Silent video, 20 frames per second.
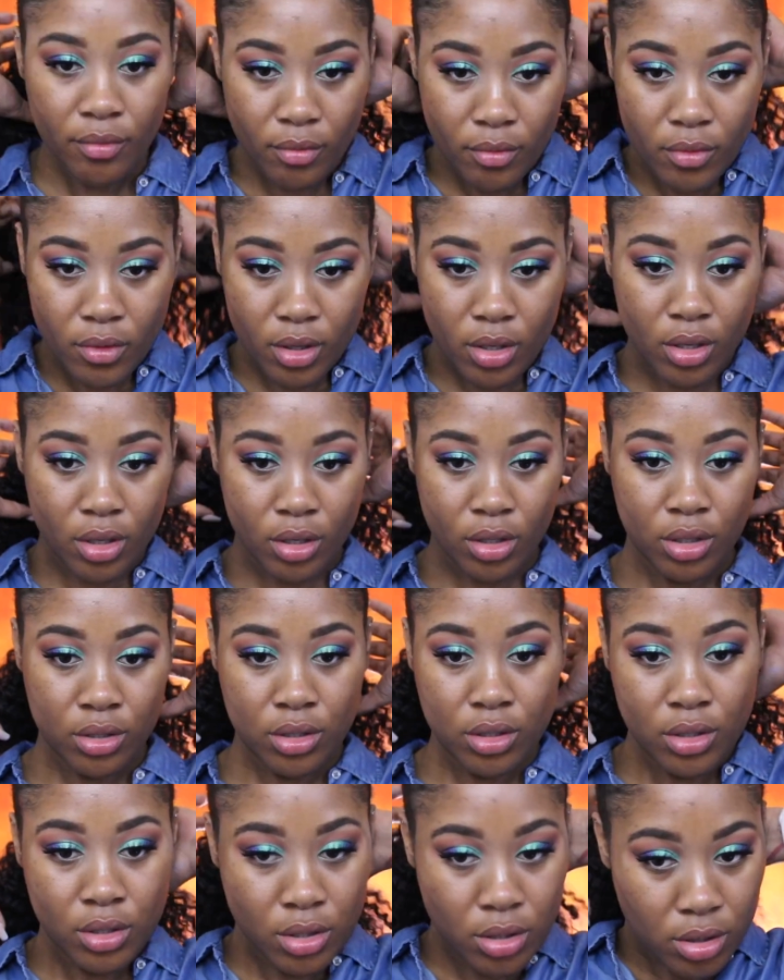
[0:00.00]

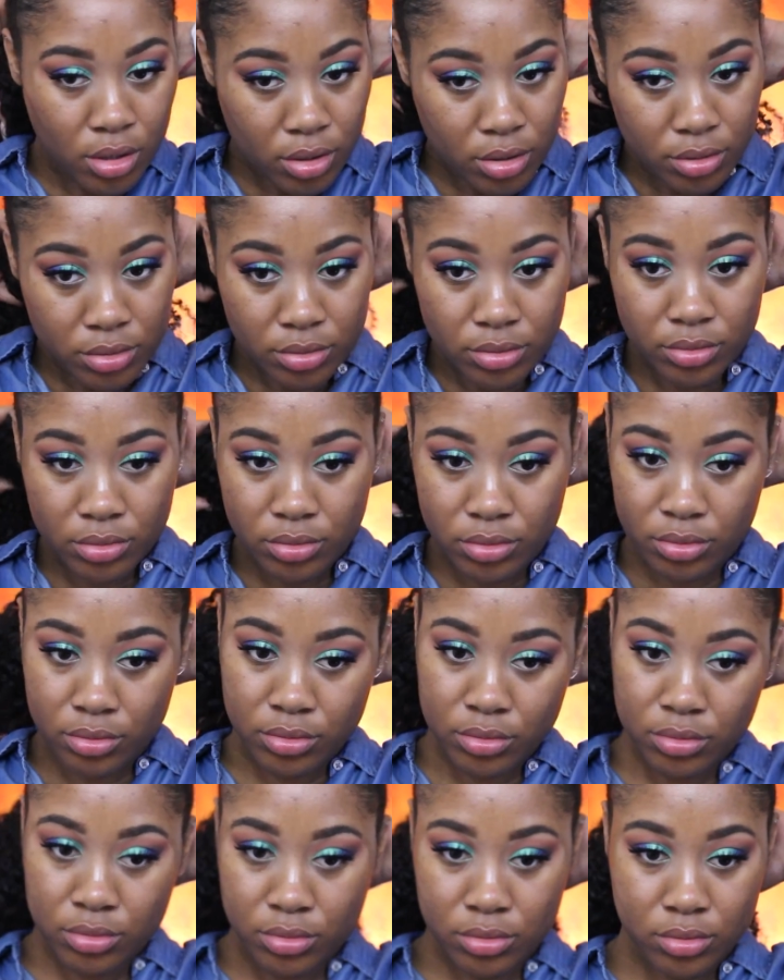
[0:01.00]

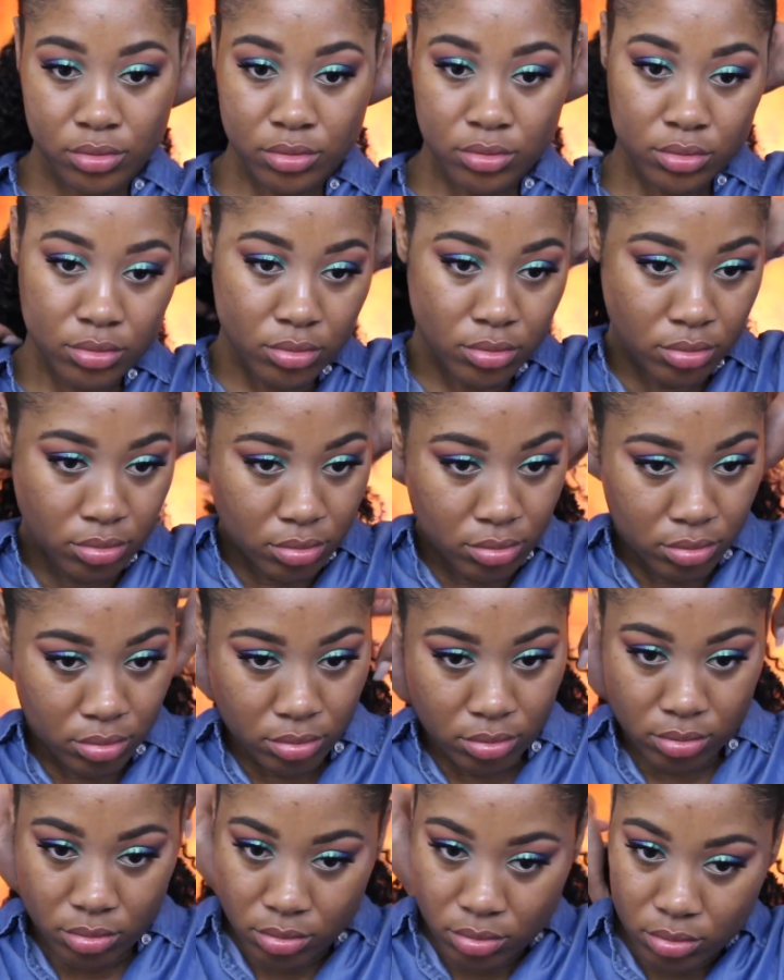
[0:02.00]

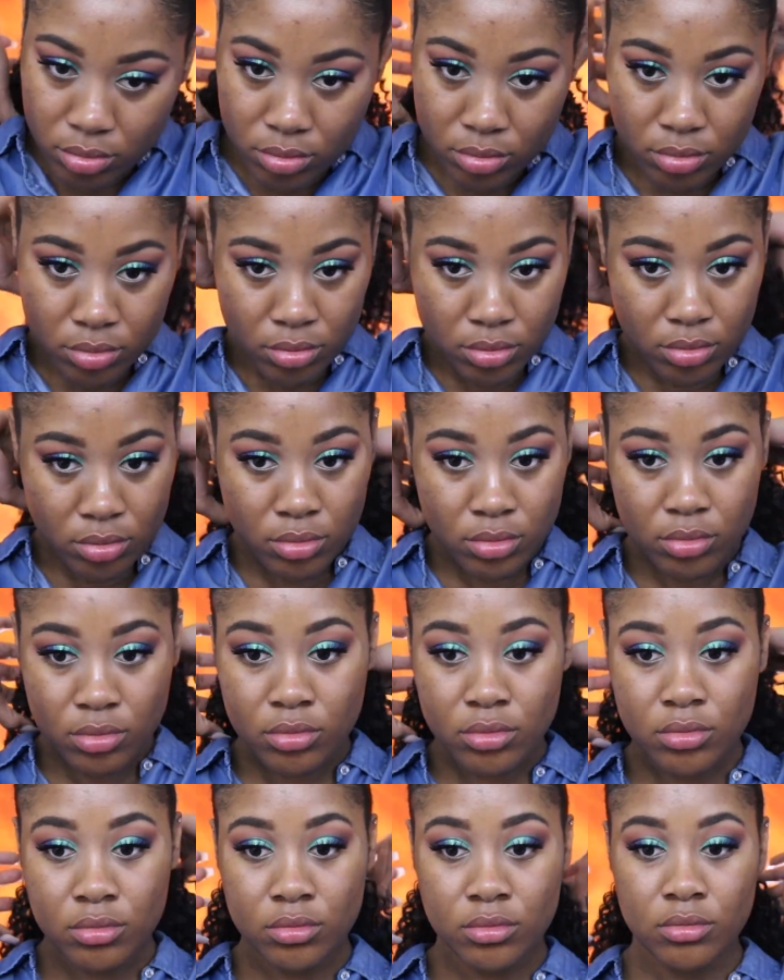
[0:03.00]

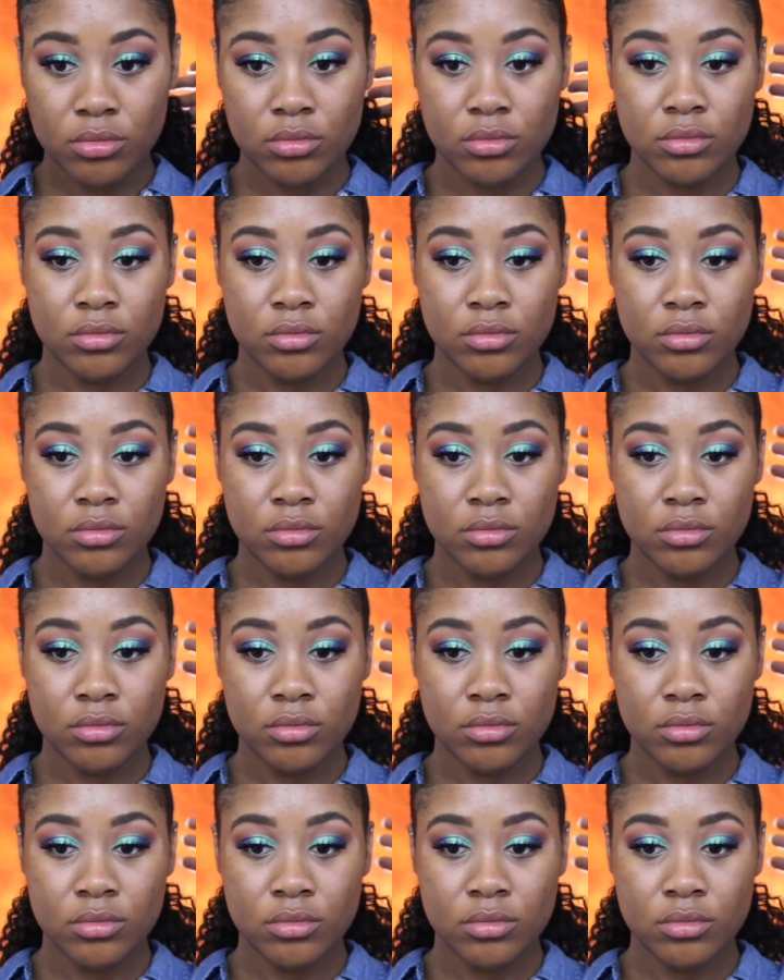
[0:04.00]
(no one is talking)